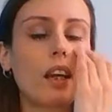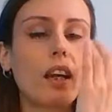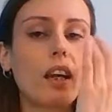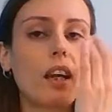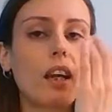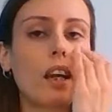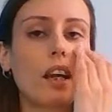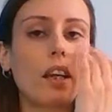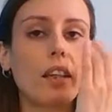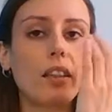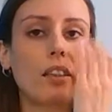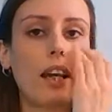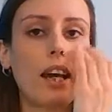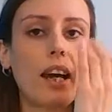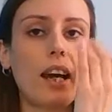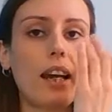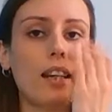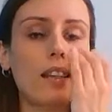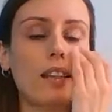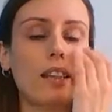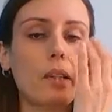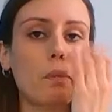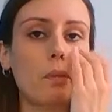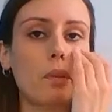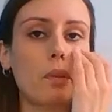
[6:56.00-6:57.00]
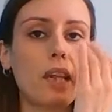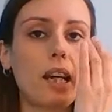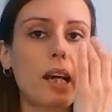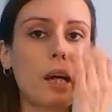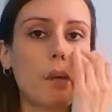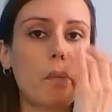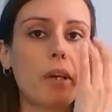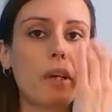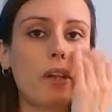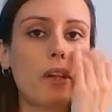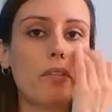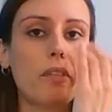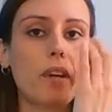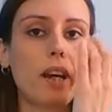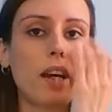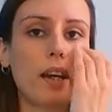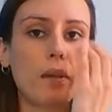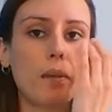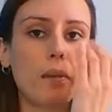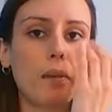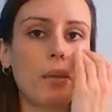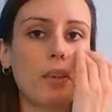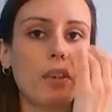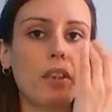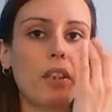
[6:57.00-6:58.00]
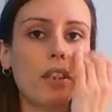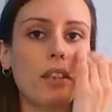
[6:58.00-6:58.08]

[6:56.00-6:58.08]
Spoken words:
And as I'm tapping round,